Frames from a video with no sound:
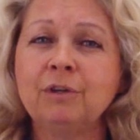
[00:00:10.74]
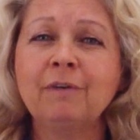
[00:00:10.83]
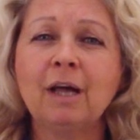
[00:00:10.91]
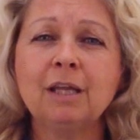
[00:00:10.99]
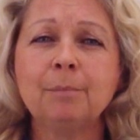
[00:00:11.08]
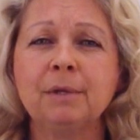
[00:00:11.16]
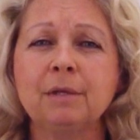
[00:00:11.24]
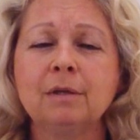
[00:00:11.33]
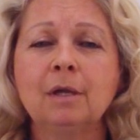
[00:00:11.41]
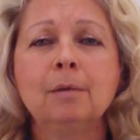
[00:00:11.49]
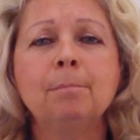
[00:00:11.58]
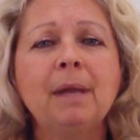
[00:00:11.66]
development,
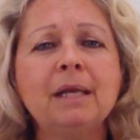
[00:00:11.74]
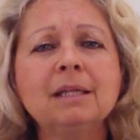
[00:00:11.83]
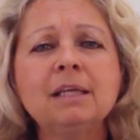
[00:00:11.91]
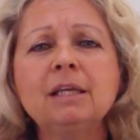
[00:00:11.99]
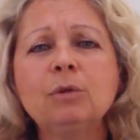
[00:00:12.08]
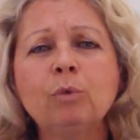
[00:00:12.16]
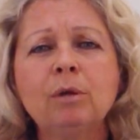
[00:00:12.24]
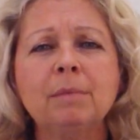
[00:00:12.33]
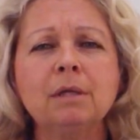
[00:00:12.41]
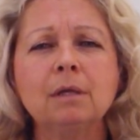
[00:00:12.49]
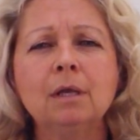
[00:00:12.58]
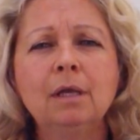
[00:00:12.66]
mainly in
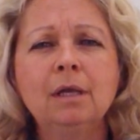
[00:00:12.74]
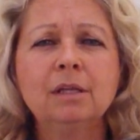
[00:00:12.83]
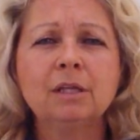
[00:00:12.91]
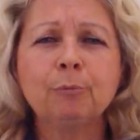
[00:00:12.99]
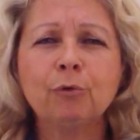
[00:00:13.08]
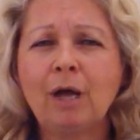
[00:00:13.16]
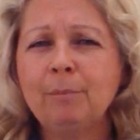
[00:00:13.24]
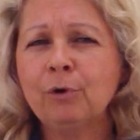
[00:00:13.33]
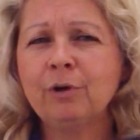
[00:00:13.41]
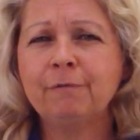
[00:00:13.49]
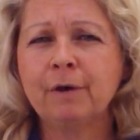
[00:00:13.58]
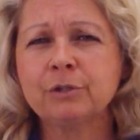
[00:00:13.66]
women. The
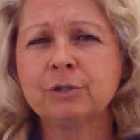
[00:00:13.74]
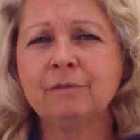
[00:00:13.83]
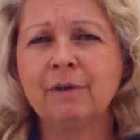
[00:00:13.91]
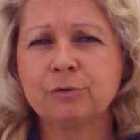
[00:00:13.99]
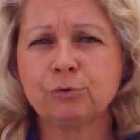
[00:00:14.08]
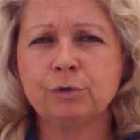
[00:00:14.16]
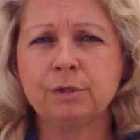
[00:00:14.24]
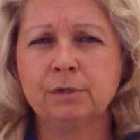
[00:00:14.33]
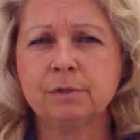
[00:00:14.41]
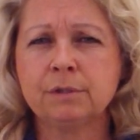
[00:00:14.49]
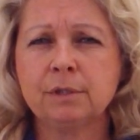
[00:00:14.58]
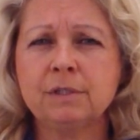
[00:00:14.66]
primary function of
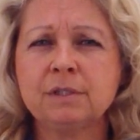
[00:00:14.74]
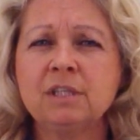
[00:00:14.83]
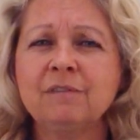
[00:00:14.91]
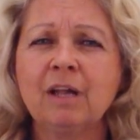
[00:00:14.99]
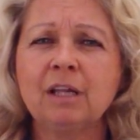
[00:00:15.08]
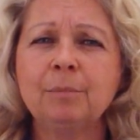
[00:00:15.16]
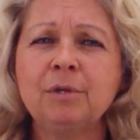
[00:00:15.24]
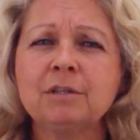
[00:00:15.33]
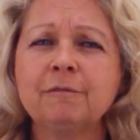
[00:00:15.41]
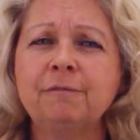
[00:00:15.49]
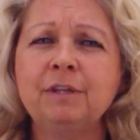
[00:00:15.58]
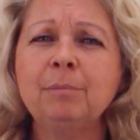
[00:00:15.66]
estrogens is the development
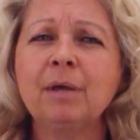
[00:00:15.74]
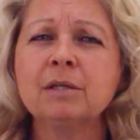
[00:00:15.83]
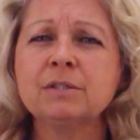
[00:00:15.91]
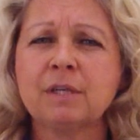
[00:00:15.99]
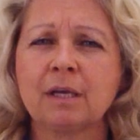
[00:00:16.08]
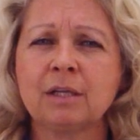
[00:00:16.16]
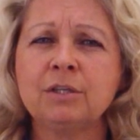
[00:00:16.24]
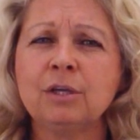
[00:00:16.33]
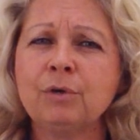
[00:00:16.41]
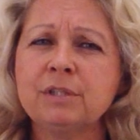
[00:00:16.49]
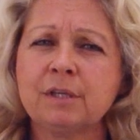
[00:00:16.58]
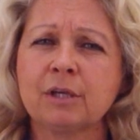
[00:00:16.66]
of female
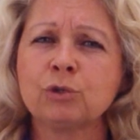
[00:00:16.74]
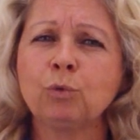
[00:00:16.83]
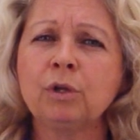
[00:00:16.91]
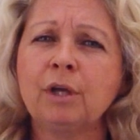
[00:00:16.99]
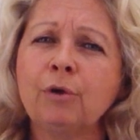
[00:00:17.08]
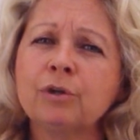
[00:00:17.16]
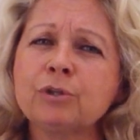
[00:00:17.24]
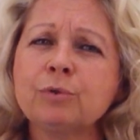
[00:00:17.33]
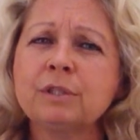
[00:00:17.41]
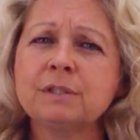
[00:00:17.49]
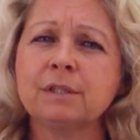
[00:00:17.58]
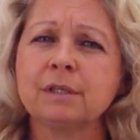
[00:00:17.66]
secondary sexual
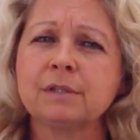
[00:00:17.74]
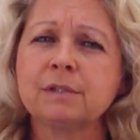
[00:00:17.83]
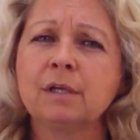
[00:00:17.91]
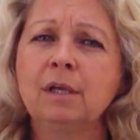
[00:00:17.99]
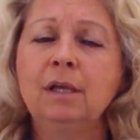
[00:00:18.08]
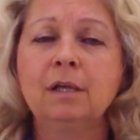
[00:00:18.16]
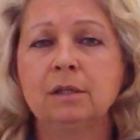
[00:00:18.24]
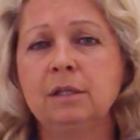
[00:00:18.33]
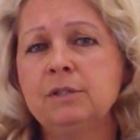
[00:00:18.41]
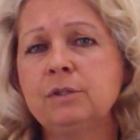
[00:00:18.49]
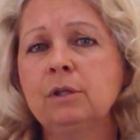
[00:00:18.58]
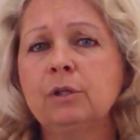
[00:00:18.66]
characteristics.
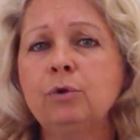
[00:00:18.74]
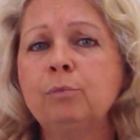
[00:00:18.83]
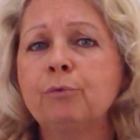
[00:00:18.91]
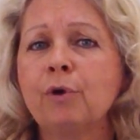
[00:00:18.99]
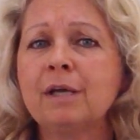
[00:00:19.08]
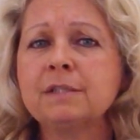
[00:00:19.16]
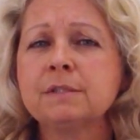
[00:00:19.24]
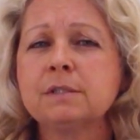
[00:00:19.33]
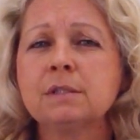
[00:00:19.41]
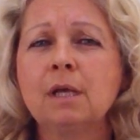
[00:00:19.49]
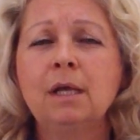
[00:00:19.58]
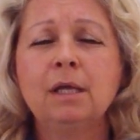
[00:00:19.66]
These include
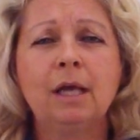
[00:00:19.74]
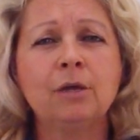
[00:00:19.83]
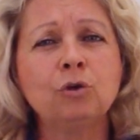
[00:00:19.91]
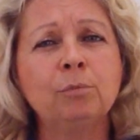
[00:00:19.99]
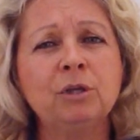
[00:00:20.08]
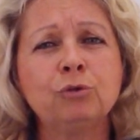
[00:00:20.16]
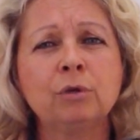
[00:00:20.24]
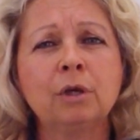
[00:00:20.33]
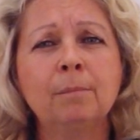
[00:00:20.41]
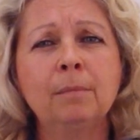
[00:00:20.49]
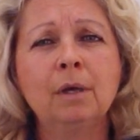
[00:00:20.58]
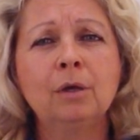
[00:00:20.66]
breasts,
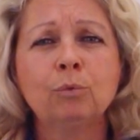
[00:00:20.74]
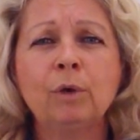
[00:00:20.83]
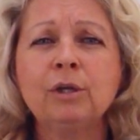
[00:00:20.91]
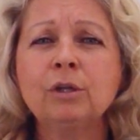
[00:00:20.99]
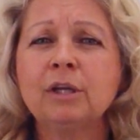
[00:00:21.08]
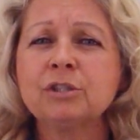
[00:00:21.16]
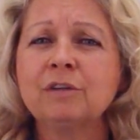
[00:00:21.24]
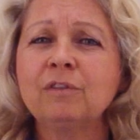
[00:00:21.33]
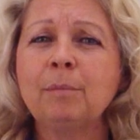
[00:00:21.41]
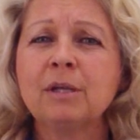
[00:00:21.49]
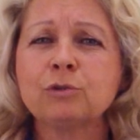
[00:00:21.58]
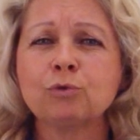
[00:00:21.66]
endometrium, regulation of
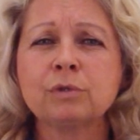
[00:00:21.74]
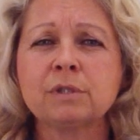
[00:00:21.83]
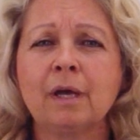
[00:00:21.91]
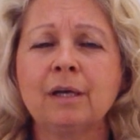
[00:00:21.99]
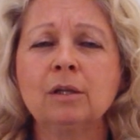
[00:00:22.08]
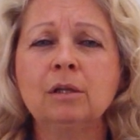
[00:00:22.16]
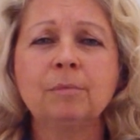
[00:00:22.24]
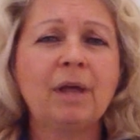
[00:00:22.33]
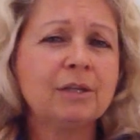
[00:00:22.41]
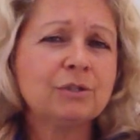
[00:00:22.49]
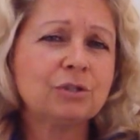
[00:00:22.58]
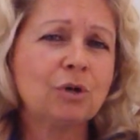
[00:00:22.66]
the menstrual cycle,
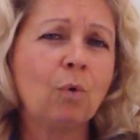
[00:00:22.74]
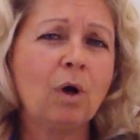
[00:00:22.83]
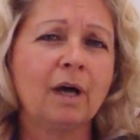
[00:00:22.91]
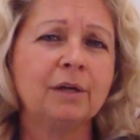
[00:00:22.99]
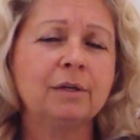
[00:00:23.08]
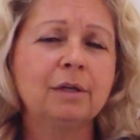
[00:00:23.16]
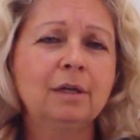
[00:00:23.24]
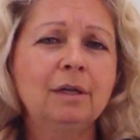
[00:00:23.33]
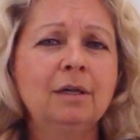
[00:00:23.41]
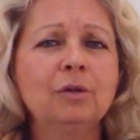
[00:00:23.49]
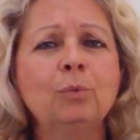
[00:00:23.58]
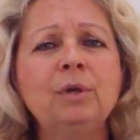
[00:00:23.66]
and so on.
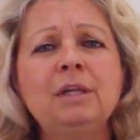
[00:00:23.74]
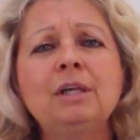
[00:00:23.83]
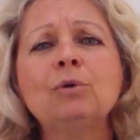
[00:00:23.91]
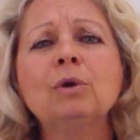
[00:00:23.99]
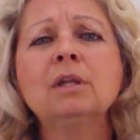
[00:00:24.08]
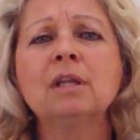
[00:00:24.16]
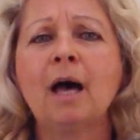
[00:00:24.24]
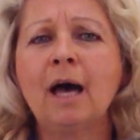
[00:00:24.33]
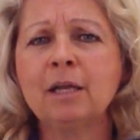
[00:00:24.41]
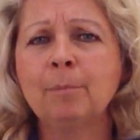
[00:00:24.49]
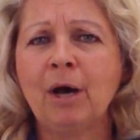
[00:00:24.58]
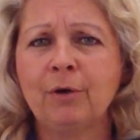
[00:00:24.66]
We hear a
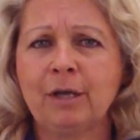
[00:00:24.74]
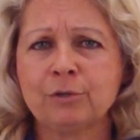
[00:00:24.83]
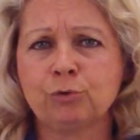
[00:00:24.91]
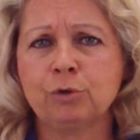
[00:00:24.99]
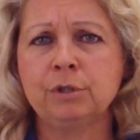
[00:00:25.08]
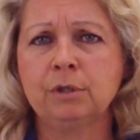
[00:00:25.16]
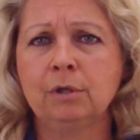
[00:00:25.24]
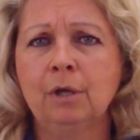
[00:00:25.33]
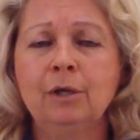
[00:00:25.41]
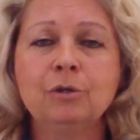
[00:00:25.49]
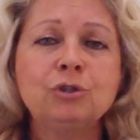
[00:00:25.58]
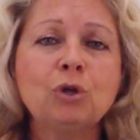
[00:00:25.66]
lot about estrogen.
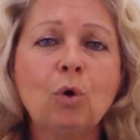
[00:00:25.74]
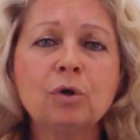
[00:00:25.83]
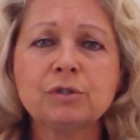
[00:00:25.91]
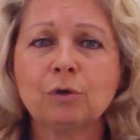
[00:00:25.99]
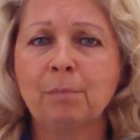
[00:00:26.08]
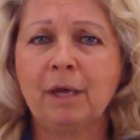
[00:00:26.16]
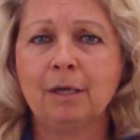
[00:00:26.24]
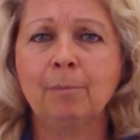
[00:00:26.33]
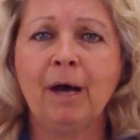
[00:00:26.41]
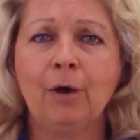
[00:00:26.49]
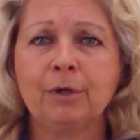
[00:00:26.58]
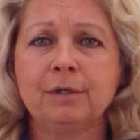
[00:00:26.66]
Jokes are made
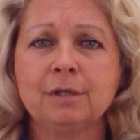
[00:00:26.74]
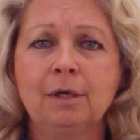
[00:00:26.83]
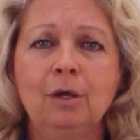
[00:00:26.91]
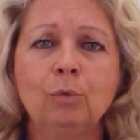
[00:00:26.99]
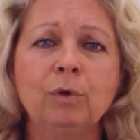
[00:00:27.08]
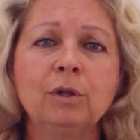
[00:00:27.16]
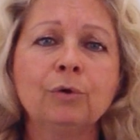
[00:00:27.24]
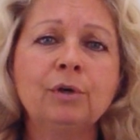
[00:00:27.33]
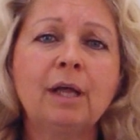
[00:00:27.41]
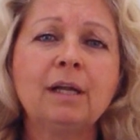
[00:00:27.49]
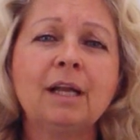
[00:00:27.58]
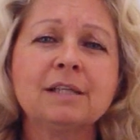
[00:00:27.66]
about it. We
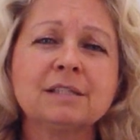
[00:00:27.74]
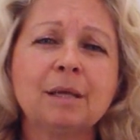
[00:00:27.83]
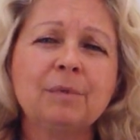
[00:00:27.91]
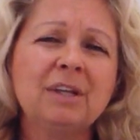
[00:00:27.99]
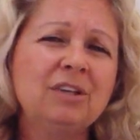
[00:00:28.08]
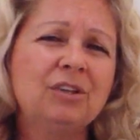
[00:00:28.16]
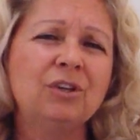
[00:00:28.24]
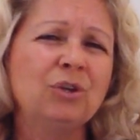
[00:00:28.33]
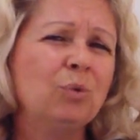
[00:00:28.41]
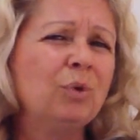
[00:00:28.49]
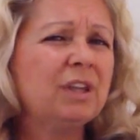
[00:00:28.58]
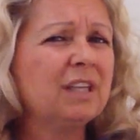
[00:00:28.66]
learn that it has something to
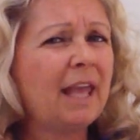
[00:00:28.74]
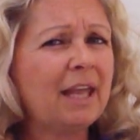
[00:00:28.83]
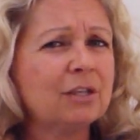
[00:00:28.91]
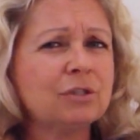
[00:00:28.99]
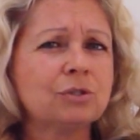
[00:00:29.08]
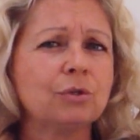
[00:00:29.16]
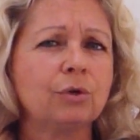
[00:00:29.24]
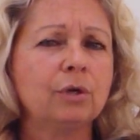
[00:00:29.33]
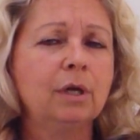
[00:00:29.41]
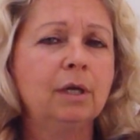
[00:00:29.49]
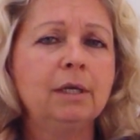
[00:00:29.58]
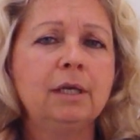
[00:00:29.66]
do with cancer.
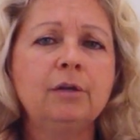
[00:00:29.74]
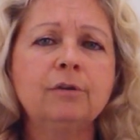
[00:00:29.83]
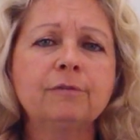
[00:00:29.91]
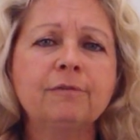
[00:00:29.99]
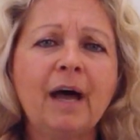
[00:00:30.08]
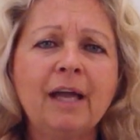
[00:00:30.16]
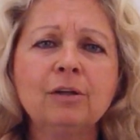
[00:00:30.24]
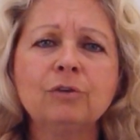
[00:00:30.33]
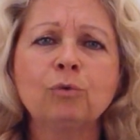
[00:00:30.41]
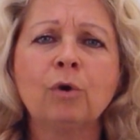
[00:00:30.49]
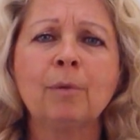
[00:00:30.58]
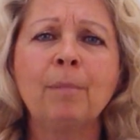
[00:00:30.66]
It is vital
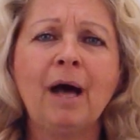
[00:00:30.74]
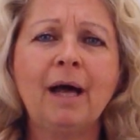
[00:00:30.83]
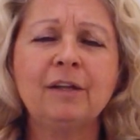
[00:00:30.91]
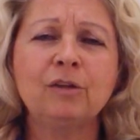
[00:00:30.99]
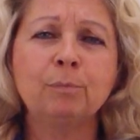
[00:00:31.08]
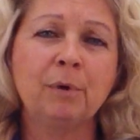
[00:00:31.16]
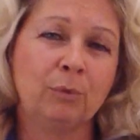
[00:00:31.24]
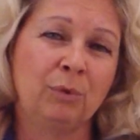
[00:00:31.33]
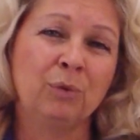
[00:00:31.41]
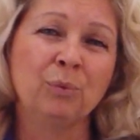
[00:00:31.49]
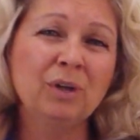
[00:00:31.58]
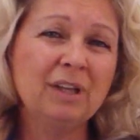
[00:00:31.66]
to our bodies, but
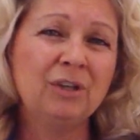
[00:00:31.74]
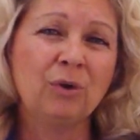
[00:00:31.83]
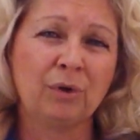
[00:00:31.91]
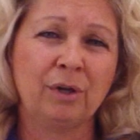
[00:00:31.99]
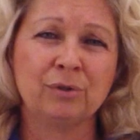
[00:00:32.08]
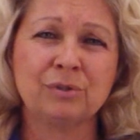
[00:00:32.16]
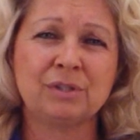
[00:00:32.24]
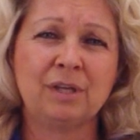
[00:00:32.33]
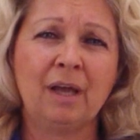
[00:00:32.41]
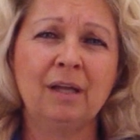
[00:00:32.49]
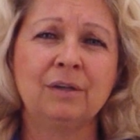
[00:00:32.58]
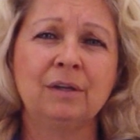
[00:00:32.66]
we really don't
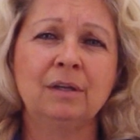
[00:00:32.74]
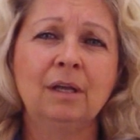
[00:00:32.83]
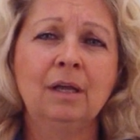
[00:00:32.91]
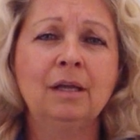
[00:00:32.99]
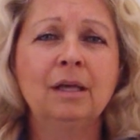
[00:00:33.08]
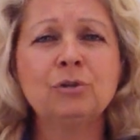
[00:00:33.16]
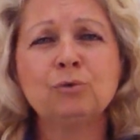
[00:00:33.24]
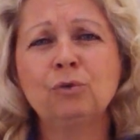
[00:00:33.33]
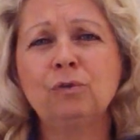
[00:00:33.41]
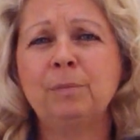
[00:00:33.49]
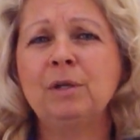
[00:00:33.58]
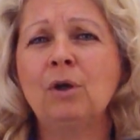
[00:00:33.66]
understand it. And
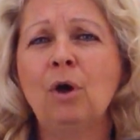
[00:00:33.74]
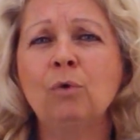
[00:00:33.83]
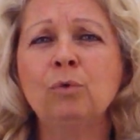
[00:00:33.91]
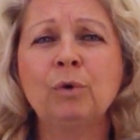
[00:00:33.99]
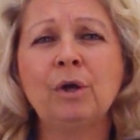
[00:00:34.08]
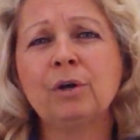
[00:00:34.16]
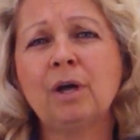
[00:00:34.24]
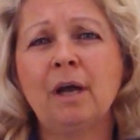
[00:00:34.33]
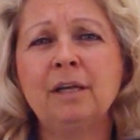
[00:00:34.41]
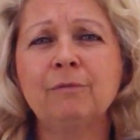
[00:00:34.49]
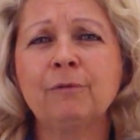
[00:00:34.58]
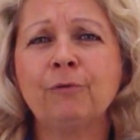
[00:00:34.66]
truth be known, we are
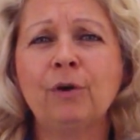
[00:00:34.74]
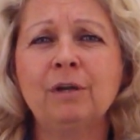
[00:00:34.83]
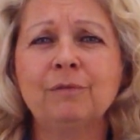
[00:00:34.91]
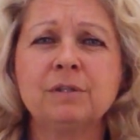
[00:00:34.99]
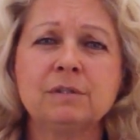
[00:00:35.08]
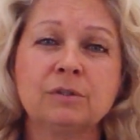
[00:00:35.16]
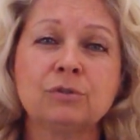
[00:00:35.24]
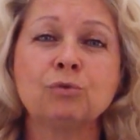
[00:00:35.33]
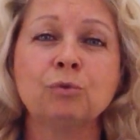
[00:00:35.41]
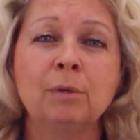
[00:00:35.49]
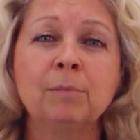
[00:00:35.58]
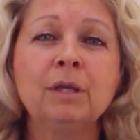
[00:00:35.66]
kind of afraid of this
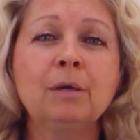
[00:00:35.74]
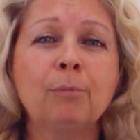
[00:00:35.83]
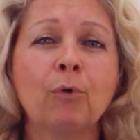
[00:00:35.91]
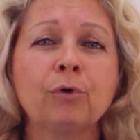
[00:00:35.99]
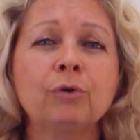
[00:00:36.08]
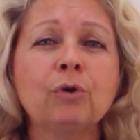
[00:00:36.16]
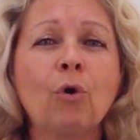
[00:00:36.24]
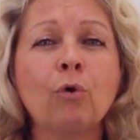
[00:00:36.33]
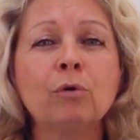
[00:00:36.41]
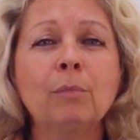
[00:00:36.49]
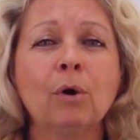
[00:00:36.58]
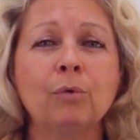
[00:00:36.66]
extremely important
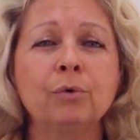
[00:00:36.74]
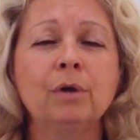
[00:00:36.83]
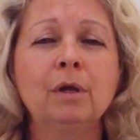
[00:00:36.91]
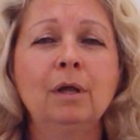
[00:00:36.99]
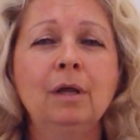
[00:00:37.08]
hormone.